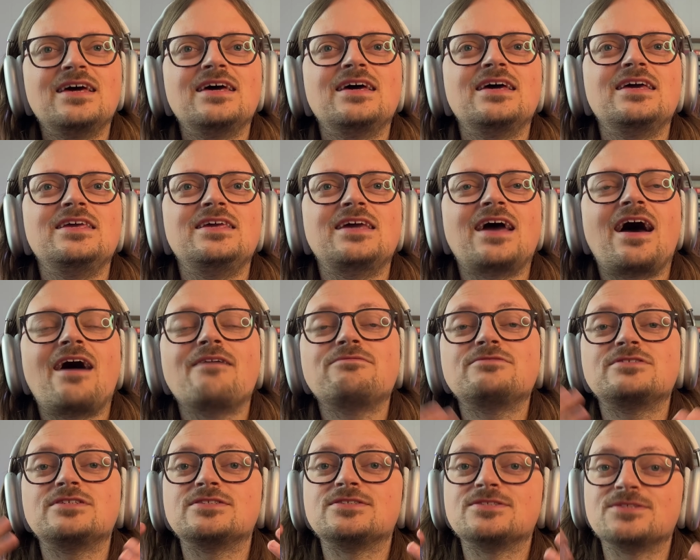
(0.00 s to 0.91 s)
You have
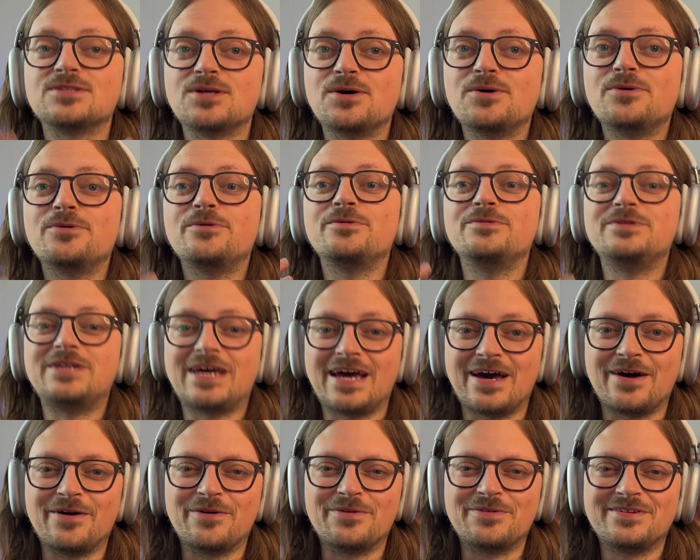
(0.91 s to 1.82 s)
to slow
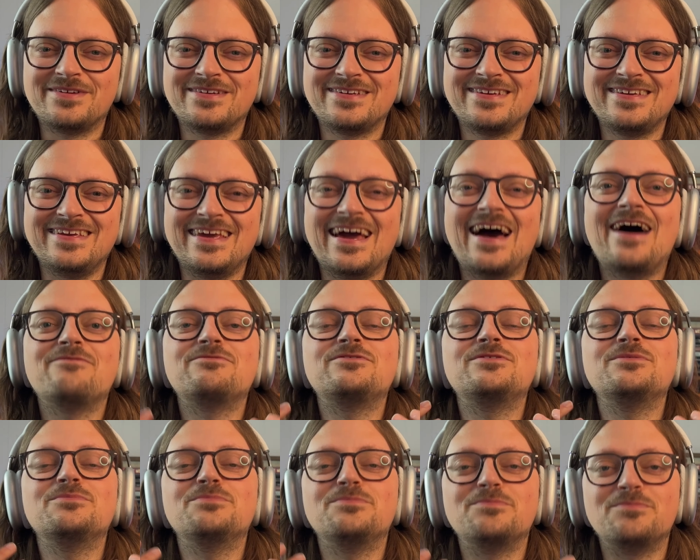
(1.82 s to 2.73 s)
down. You have to
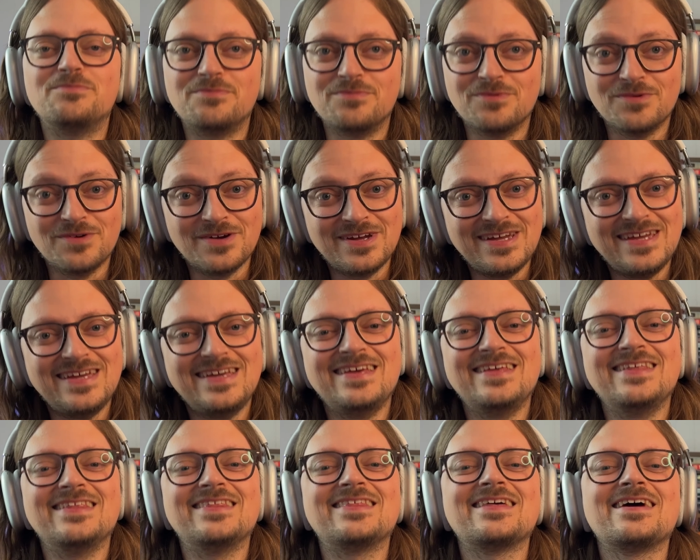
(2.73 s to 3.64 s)

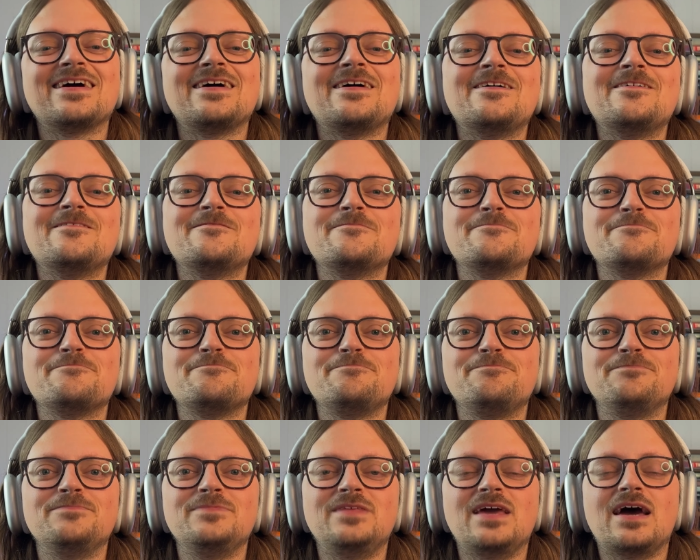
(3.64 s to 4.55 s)
breathe.
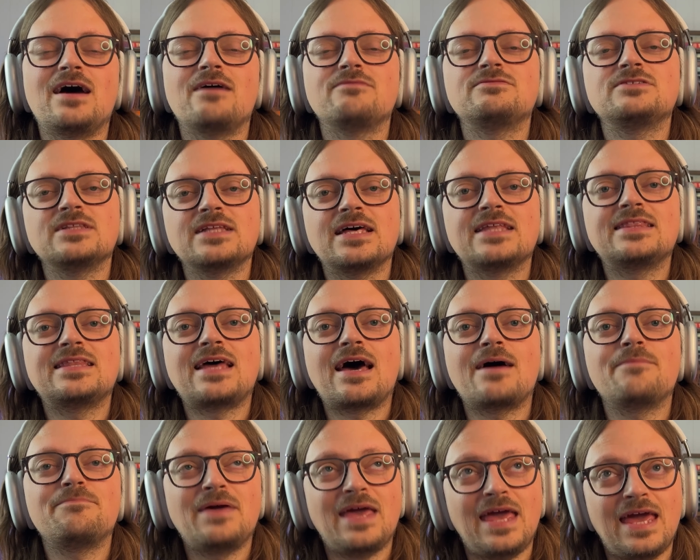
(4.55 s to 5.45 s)
You have to let
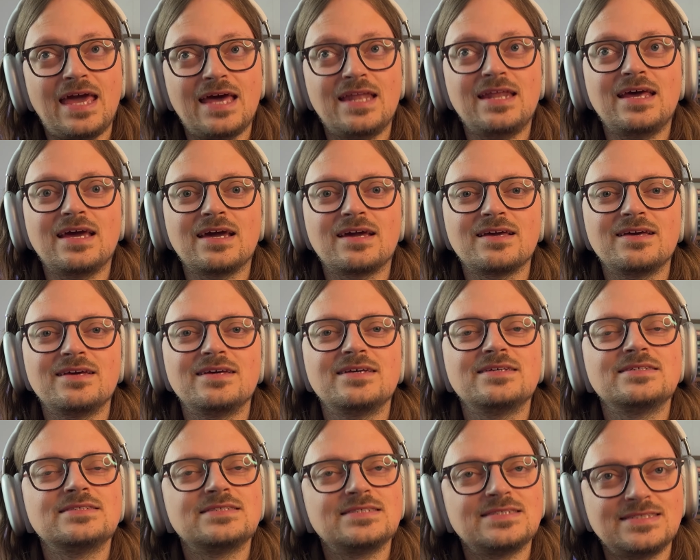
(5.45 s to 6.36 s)
that panic
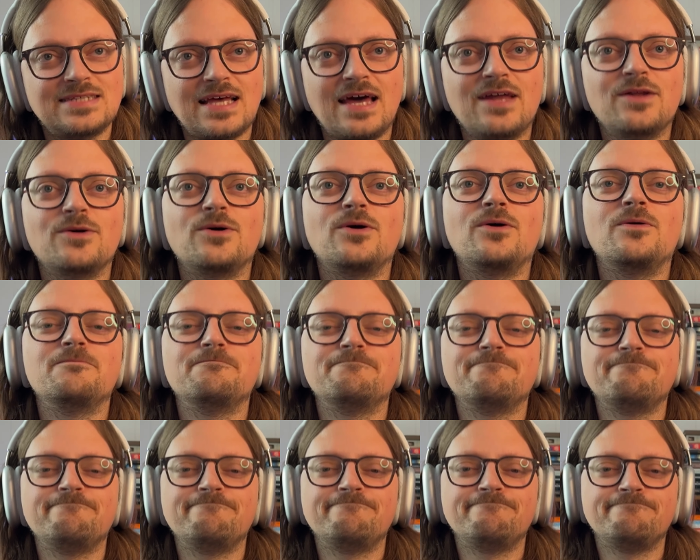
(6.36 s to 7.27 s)
settle
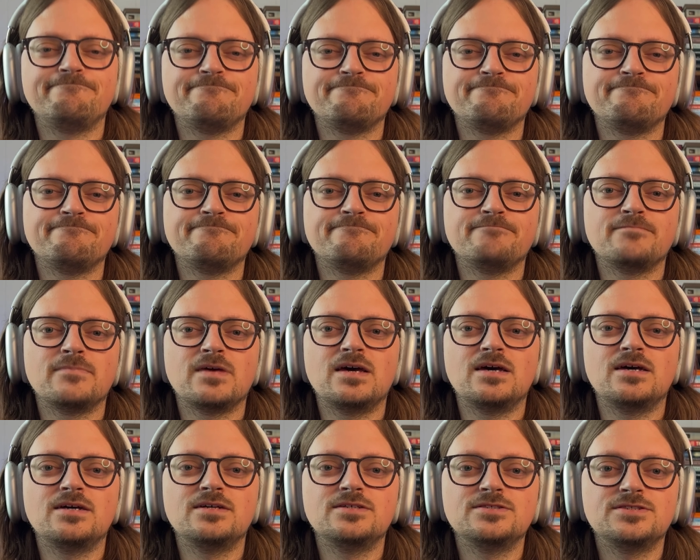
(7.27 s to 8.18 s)

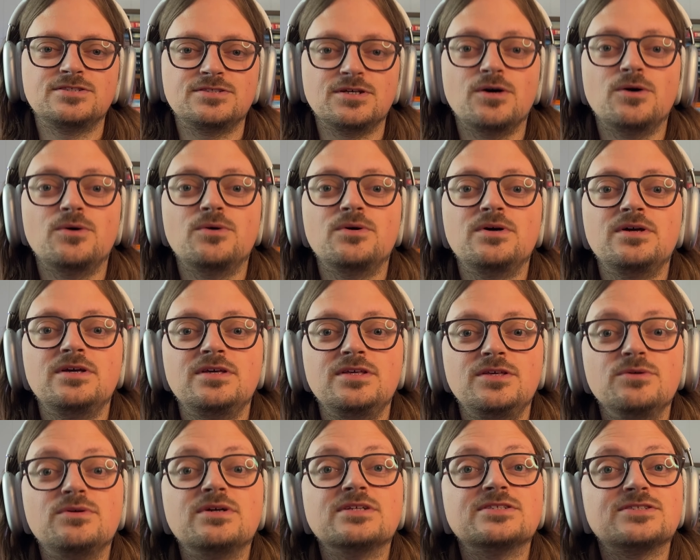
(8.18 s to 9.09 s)
so you
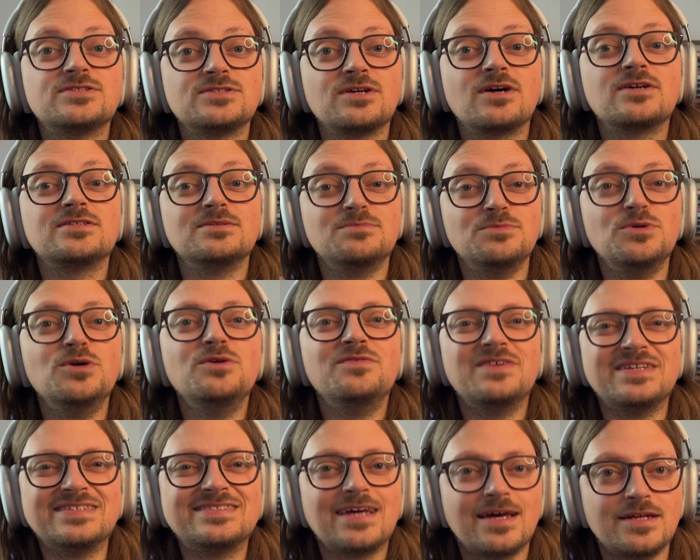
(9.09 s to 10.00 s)
can start to move
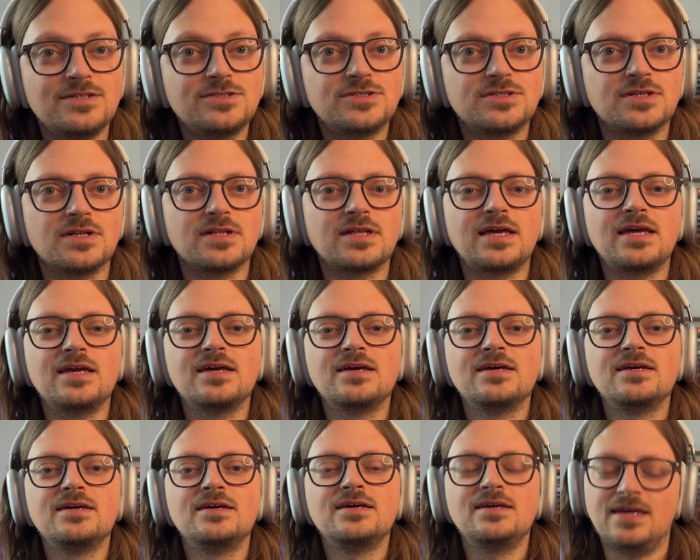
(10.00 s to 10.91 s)
intentionally
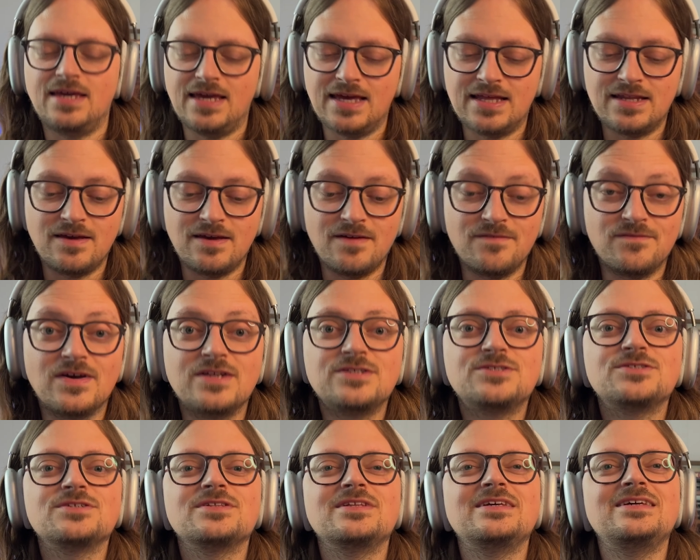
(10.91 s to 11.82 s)
and
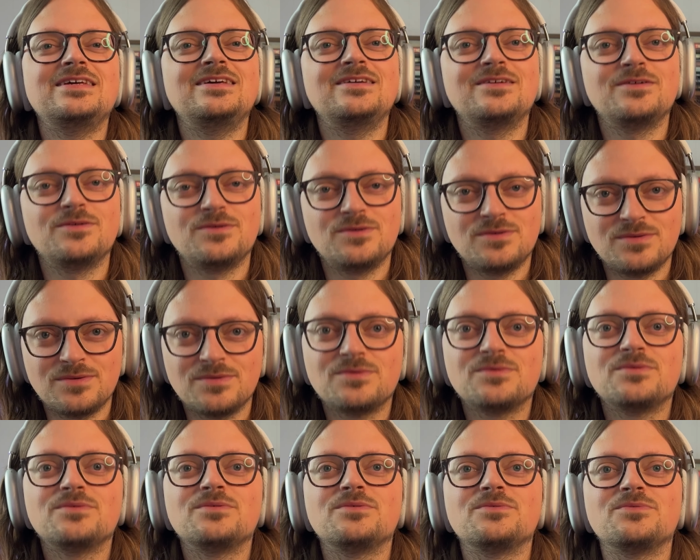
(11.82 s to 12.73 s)
eventually
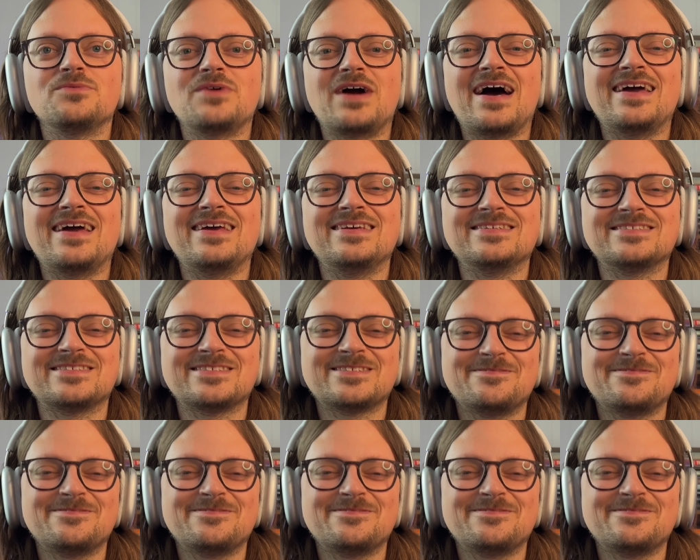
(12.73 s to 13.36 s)
rise.